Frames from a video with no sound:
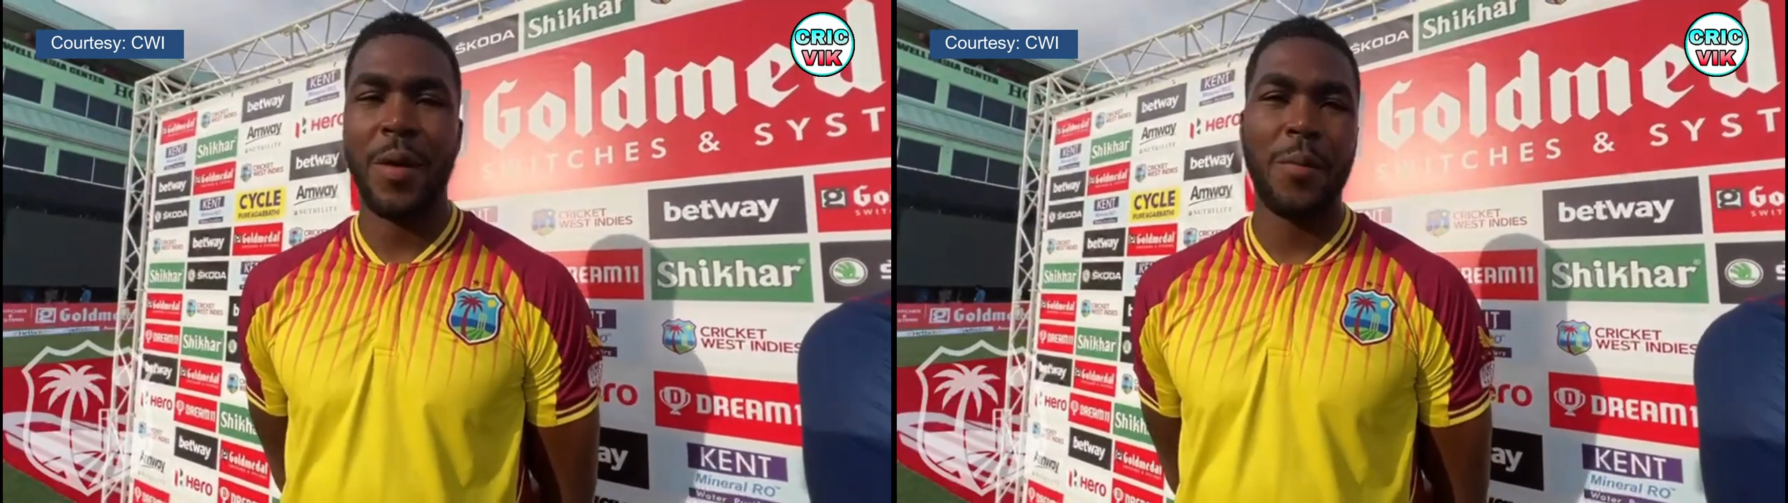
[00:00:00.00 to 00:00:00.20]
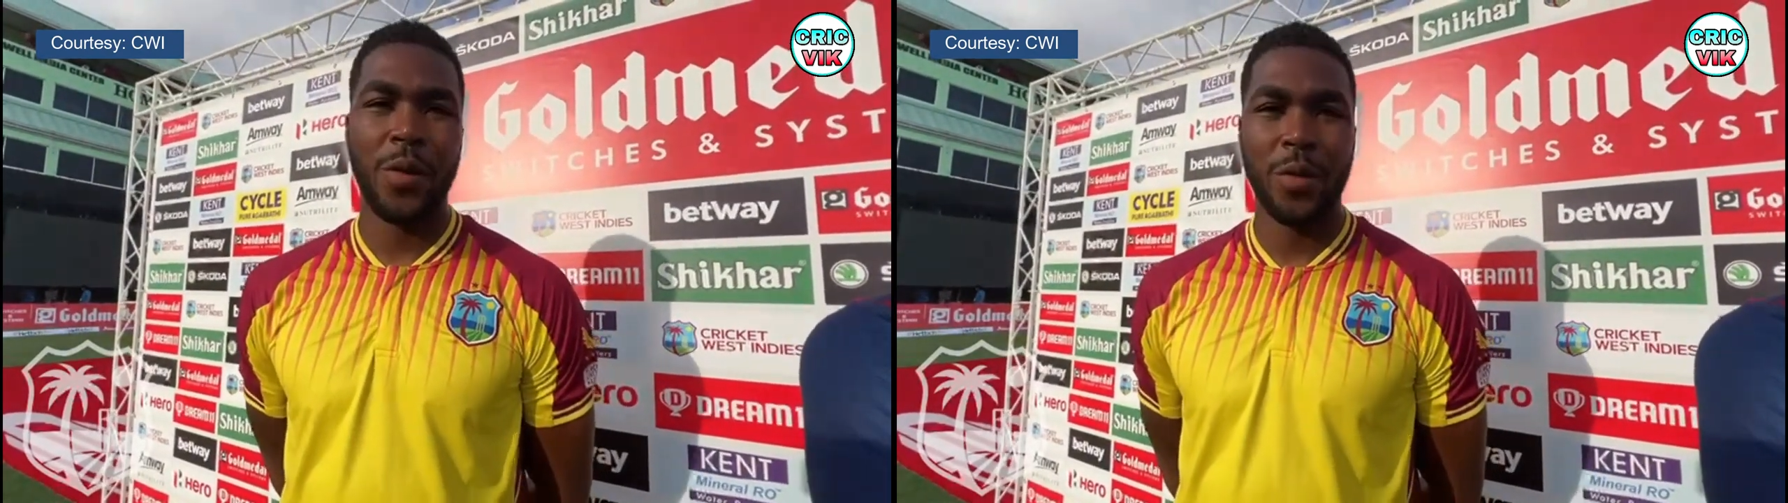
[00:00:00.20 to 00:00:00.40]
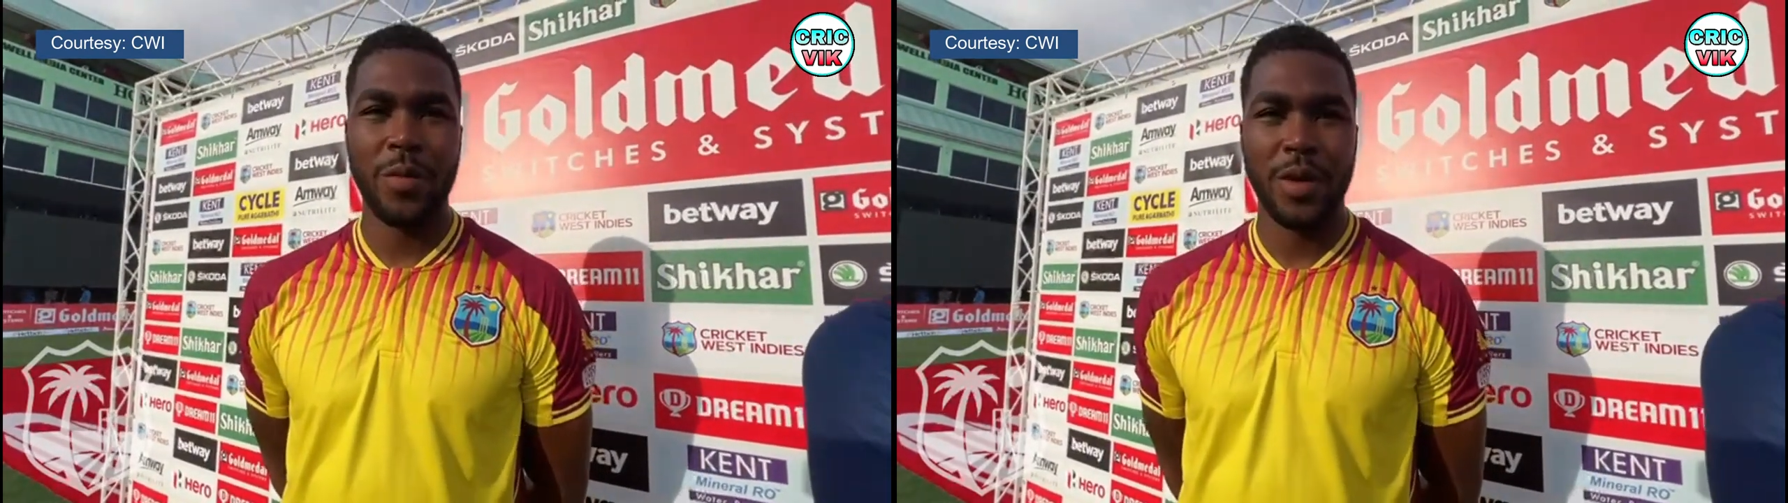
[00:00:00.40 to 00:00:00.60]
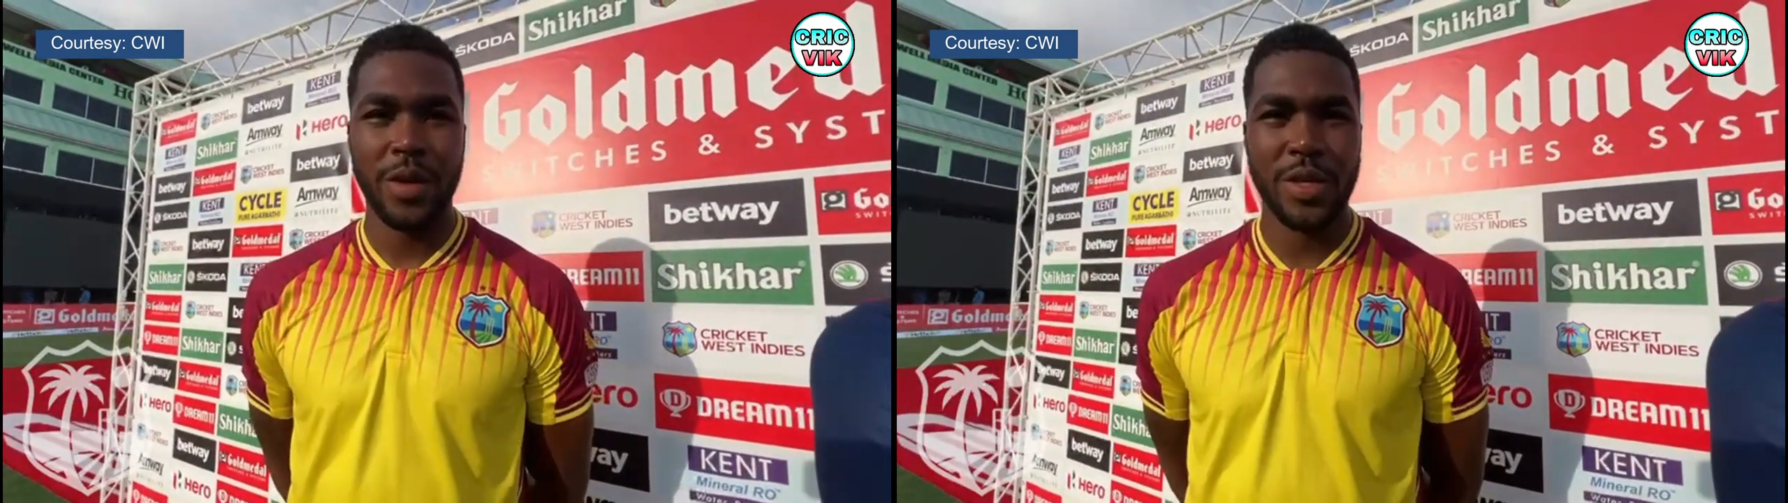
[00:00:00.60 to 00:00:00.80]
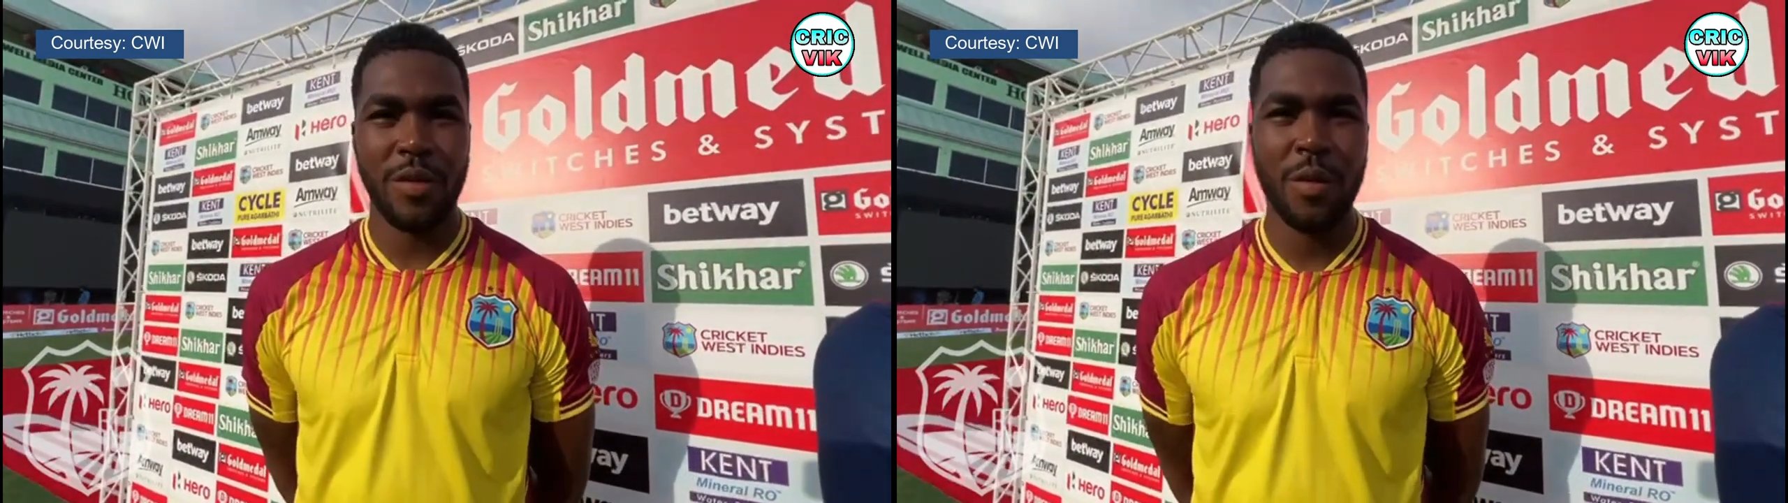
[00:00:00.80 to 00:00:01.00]
I'm proud
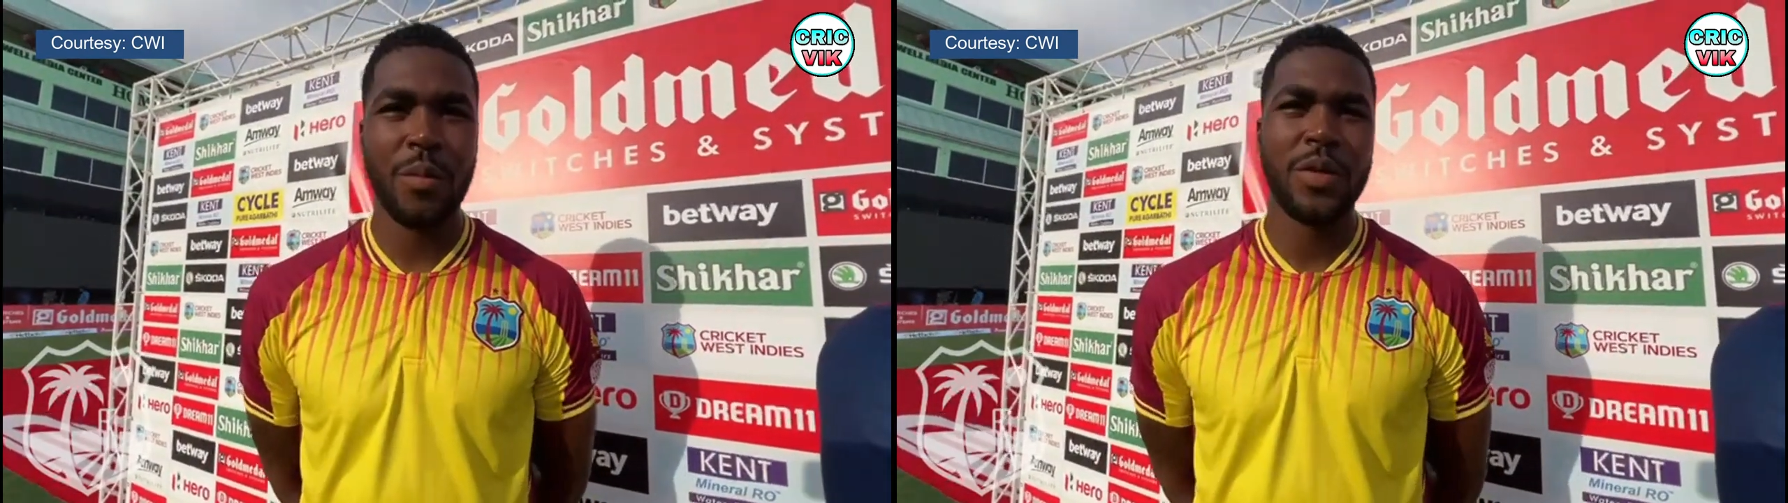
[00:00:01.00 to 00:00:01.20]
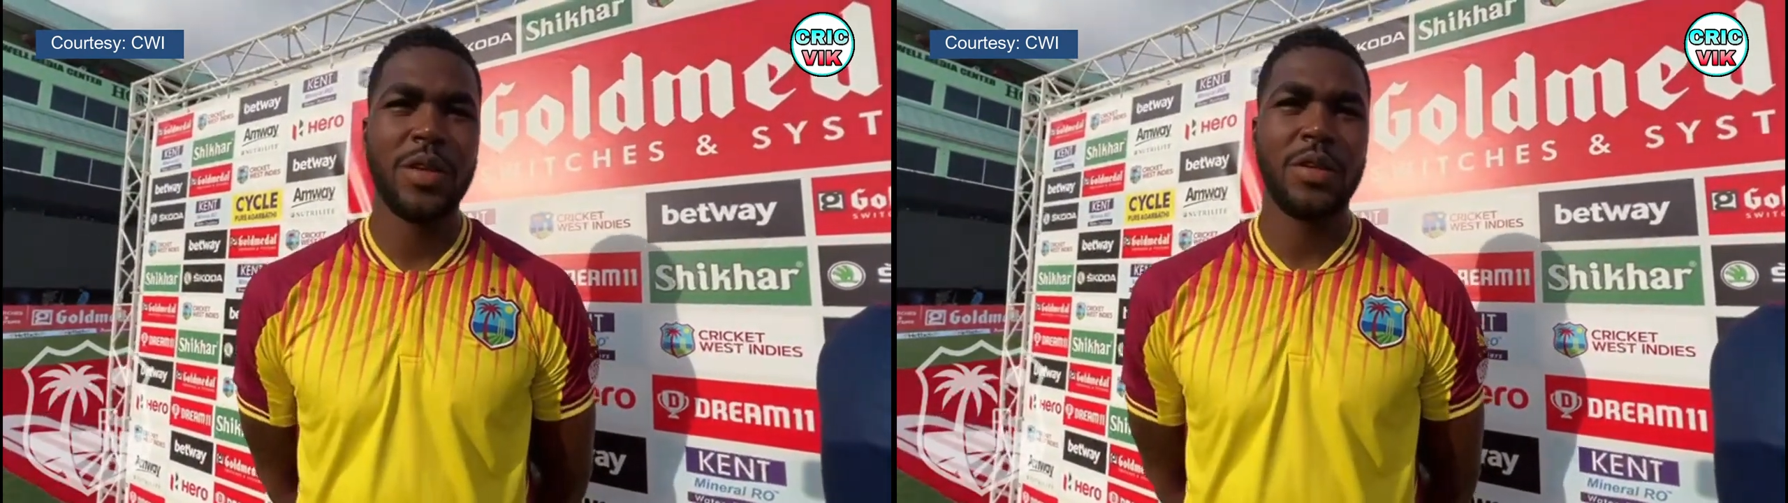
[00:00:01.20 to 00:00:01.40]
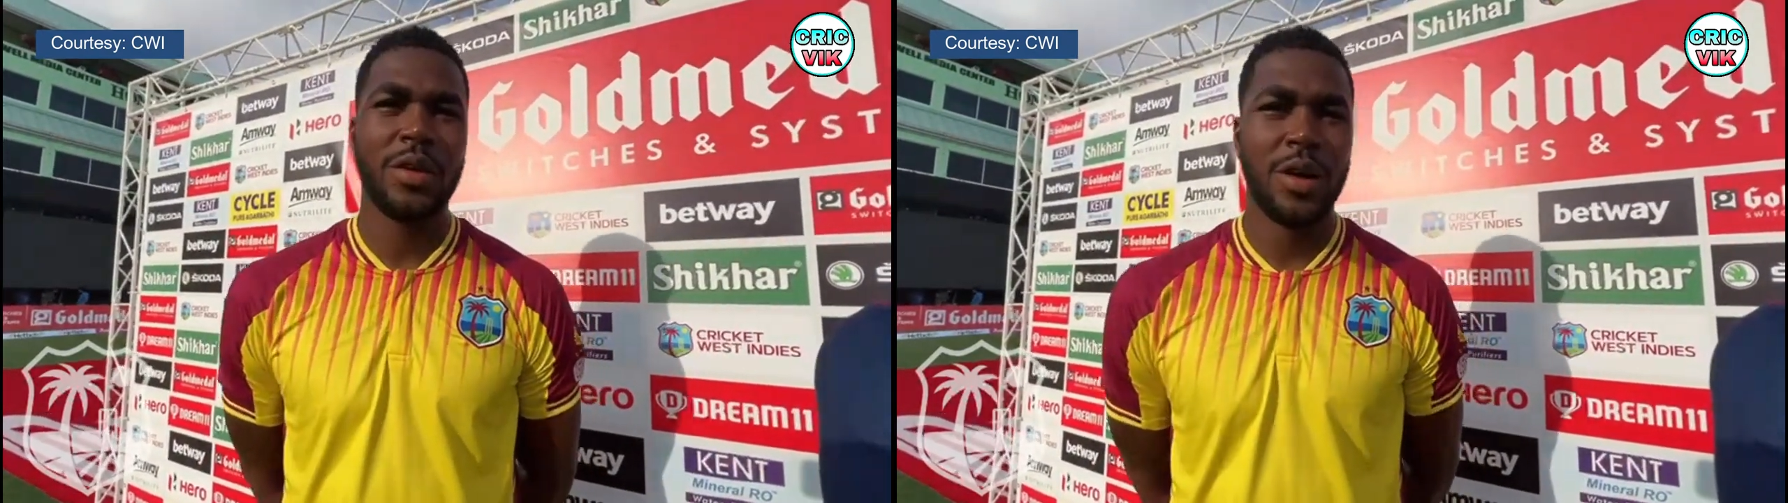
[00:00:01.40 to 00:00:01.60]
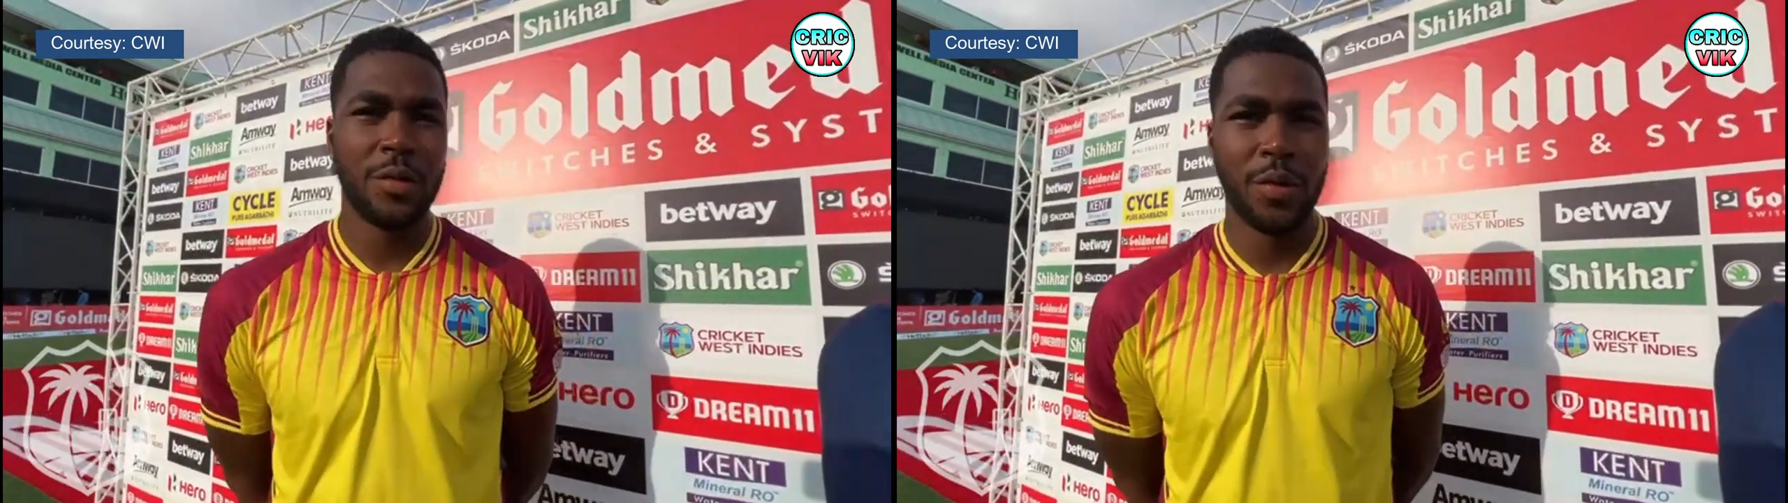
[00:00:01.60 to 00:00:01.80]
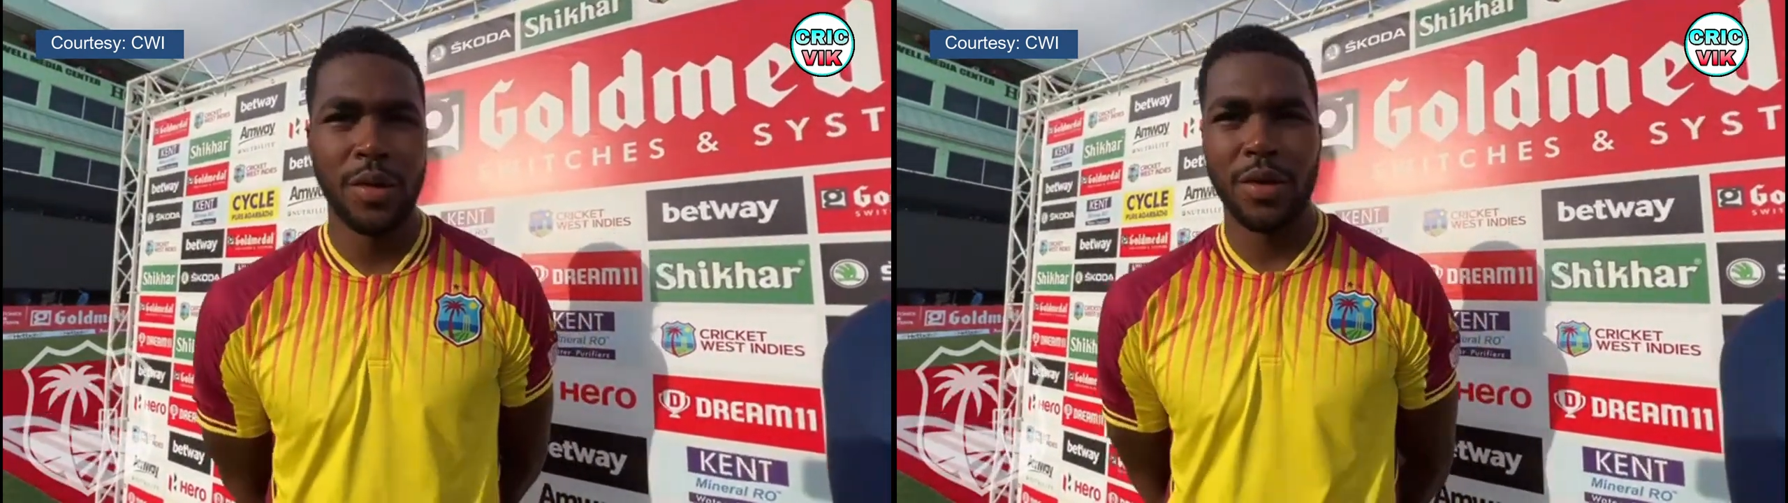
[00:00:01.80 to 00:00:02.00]
because I've been putting in the hard
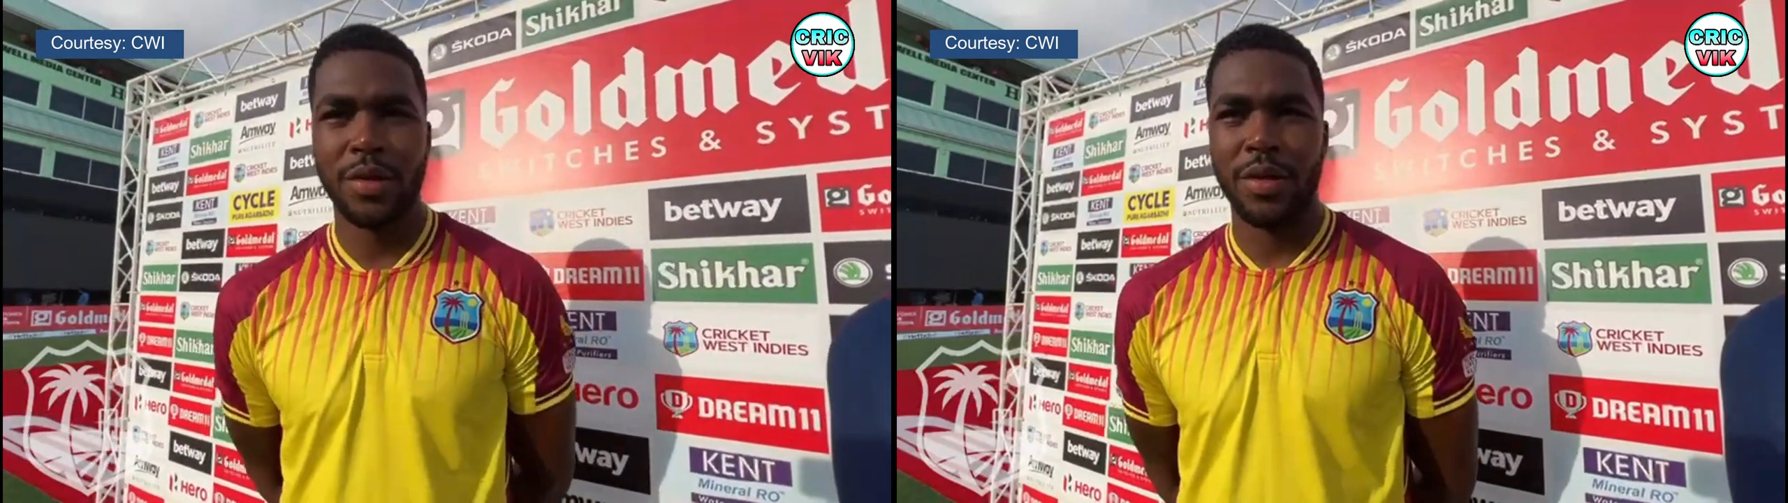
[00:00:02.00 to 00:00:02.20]
work.